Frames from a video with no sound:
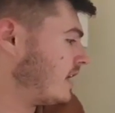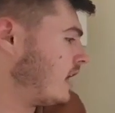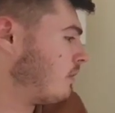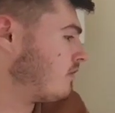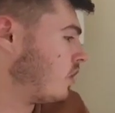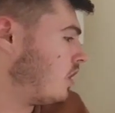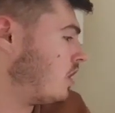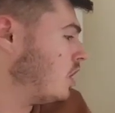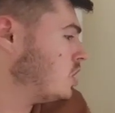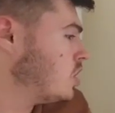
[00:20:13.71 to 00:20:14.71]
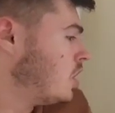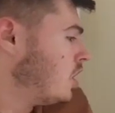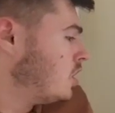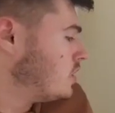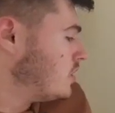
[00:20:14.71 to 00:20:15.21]
then here we've got
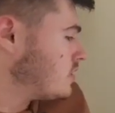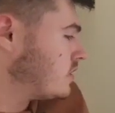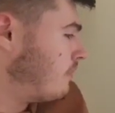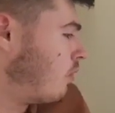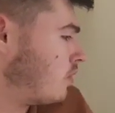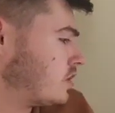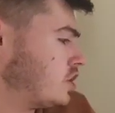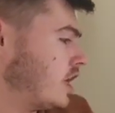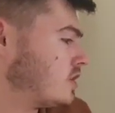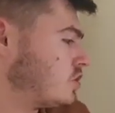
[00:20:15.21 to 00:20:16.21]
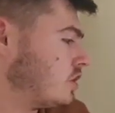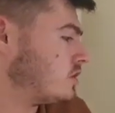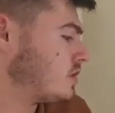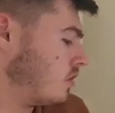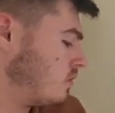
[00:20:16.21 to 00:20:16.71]
support digestion.
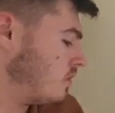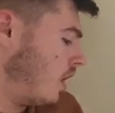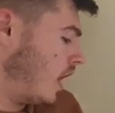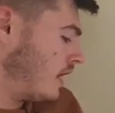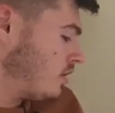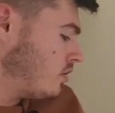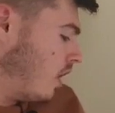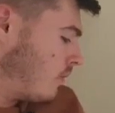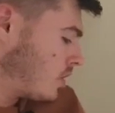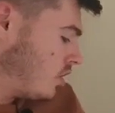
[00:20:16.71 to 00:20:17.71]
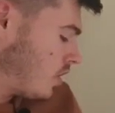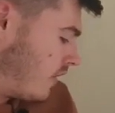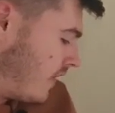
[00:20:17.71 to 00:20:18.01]
So I would look at